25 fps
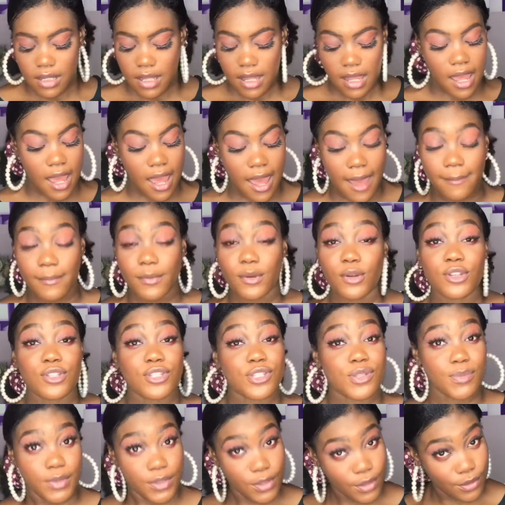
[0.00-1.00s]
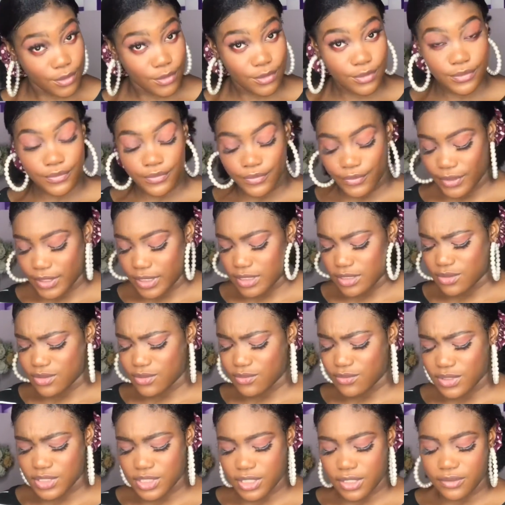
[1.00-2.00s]
I'm going to be your good friend. So
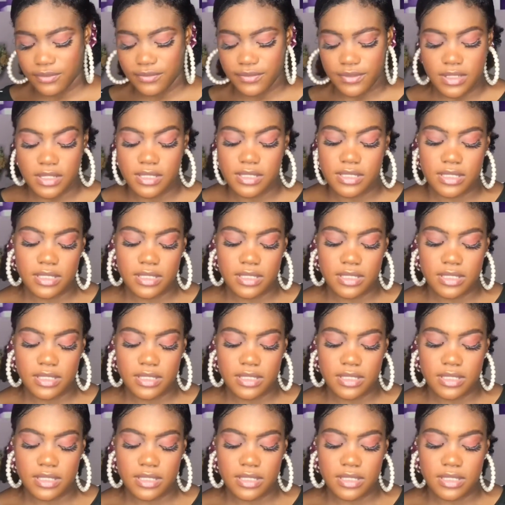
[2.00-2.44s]
reach out first.